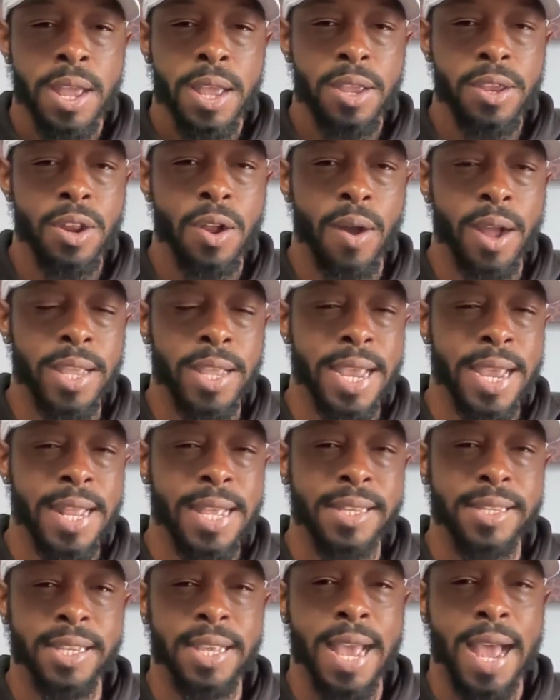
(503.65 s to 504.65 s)
You know, again,
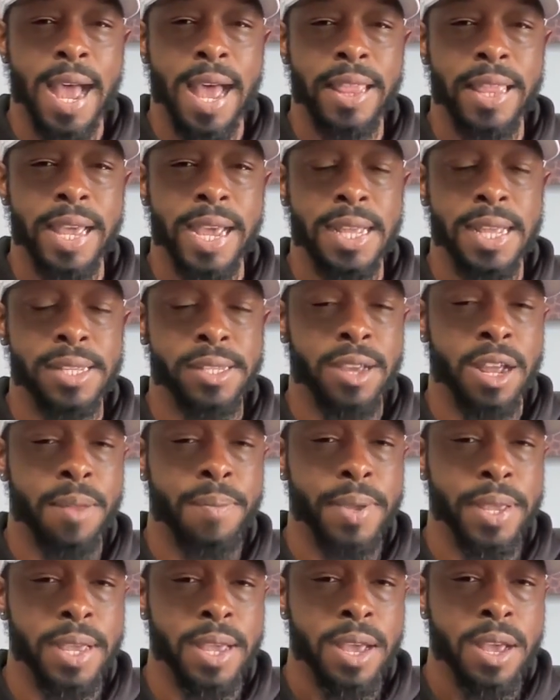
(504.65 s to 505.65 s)
he's a guy that is going
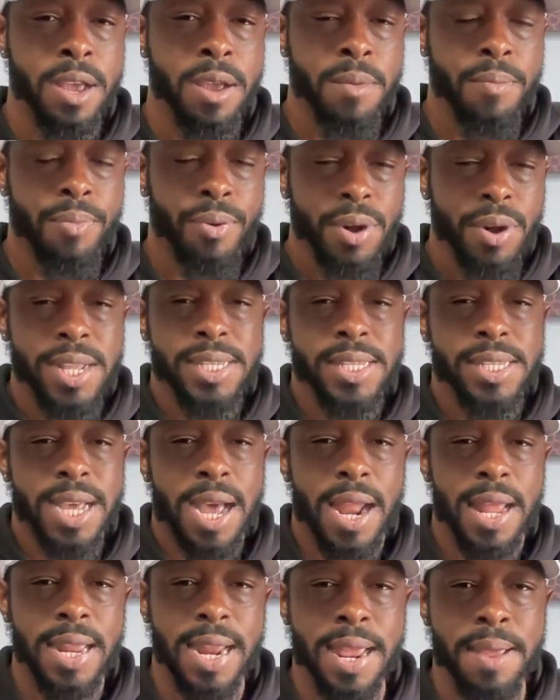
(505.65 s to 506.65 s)
to be pretty
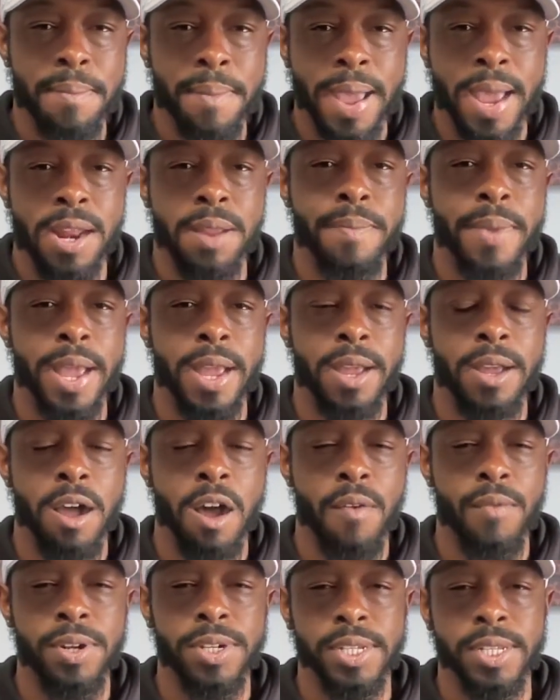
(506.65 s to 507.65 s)
solid in man to man
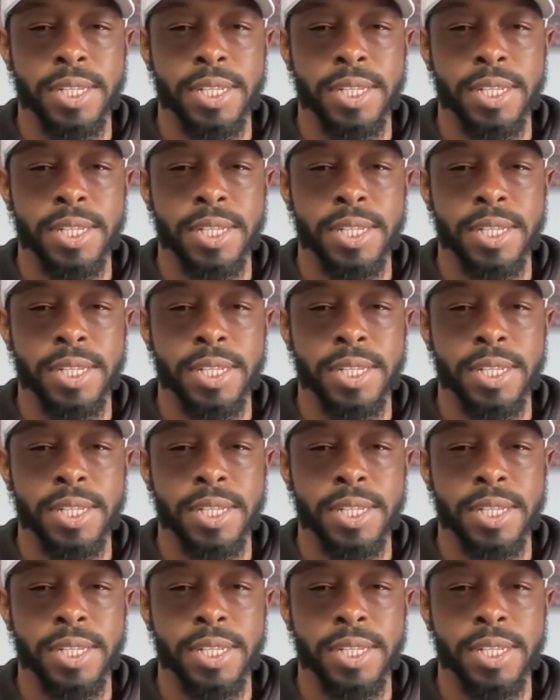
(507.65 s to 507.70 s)
coverage.